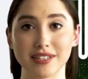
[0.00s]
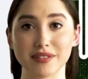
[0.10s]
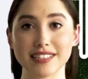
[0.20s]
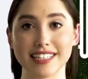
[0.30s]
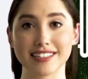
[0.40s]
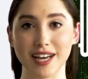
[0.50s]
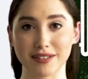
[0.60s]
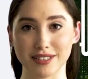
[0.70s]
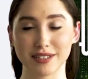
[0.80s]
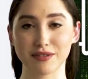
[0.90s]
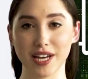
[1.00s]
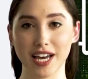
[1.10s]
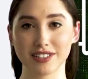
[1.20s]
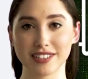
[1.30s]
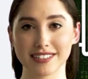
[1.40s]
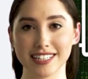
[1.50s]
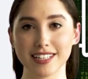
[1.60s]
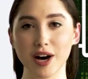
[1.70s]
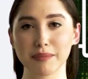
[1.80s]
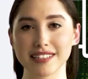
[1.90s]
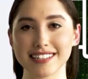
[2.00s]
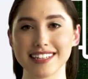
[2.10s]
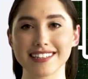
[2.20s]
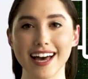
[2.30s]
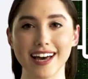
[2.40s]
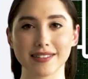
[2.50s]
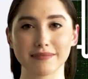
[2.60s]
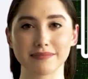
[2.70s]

you can see thousands of reactions and comments in this ad.